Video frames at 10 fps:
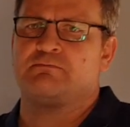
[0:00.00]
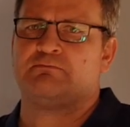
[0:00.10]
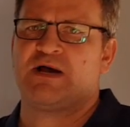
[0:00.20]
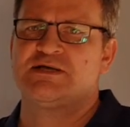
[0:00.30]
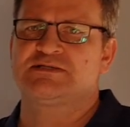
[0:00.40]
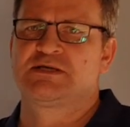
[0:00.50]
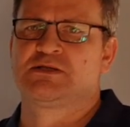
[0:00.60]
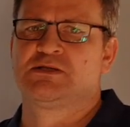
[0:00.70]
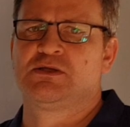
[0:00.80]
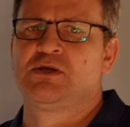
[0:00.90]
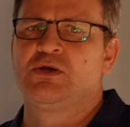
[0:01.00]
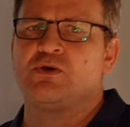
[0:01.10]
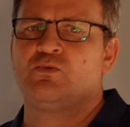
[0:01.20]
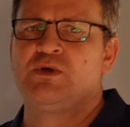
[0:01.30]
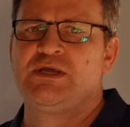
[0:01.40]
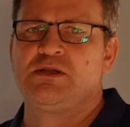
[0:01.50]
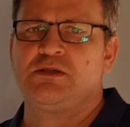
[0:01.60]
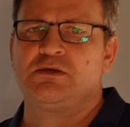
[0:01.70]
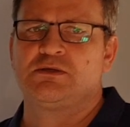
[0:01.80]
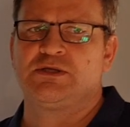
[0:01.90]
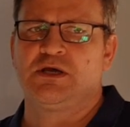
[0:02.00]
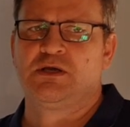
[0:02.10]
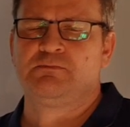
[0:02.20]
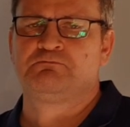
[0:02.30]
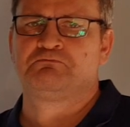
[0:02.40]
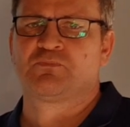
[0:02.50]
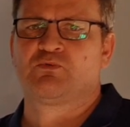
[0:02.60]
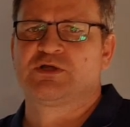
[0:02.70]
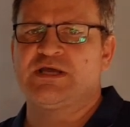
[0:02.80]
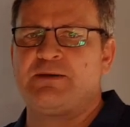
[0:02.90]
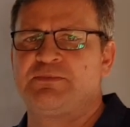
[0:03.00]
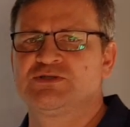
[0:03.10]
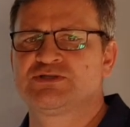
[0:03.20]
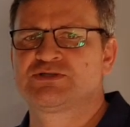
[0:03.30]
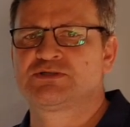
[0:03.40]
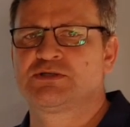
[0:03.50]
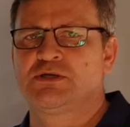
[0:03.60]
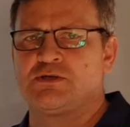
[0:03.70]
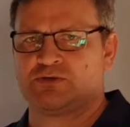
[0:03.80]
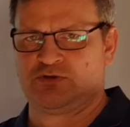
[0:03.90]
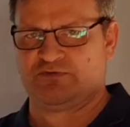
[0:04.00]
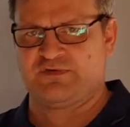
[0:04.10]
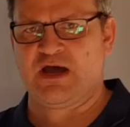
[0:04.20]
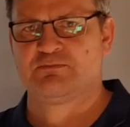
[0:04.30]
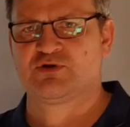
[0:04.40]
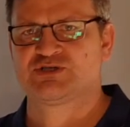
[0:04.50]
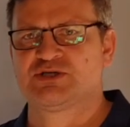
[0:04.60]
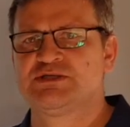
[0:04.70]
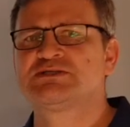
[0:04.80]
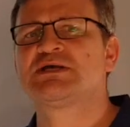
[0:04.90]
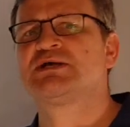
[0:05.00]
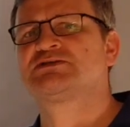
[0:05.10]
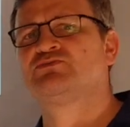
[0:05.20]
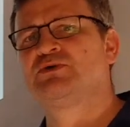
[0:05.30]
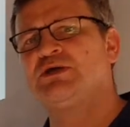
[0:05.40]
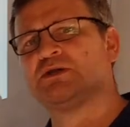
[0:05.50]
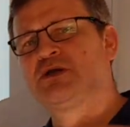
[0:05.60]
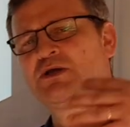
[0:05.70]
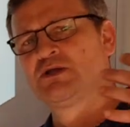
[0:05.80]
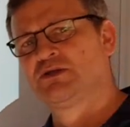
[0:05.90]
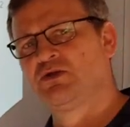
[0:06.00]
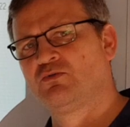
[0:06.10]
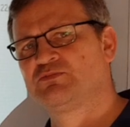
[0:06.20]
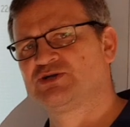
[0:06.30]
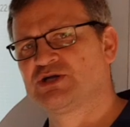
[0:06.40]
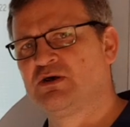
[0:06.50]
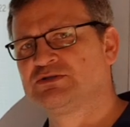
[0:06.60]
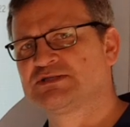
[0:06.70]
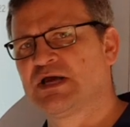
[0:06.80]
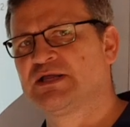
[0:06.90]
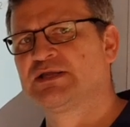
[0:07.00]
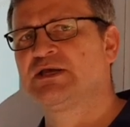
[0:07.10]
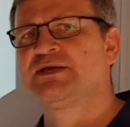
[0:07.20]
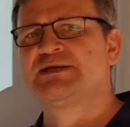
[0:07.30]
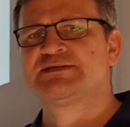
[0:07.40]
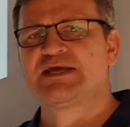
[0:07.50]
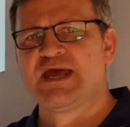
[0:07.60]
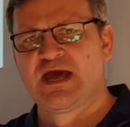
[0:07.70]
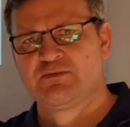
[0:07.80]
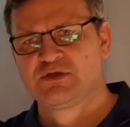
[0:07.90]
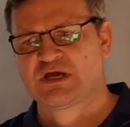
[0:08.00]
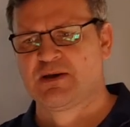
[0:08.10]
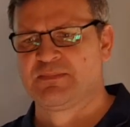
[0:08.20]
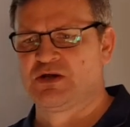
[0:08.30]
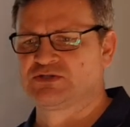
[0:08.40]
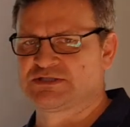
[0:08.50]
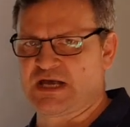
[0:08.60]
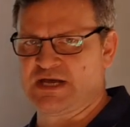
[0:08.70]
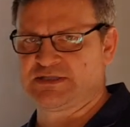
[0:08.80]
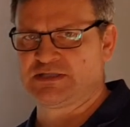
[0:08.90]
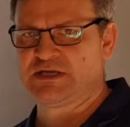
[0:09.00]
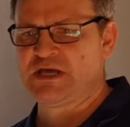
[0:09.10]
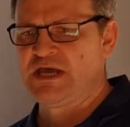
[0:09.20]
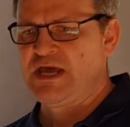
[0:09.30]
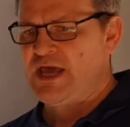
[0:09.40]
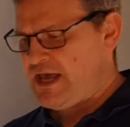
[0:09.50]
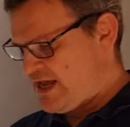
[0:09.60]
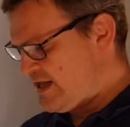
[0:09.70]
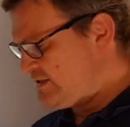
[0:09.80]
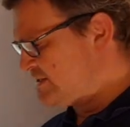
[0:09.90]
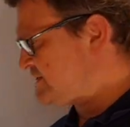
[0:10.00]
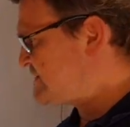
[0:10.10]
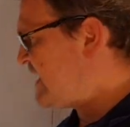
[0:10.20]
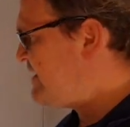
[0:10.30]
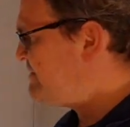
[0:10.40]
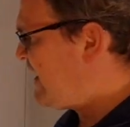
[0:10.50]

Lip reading: bicycle wheel, yeah, what happens? With high pressure inside the wheel, low pressure outside, the air will come outside. And the same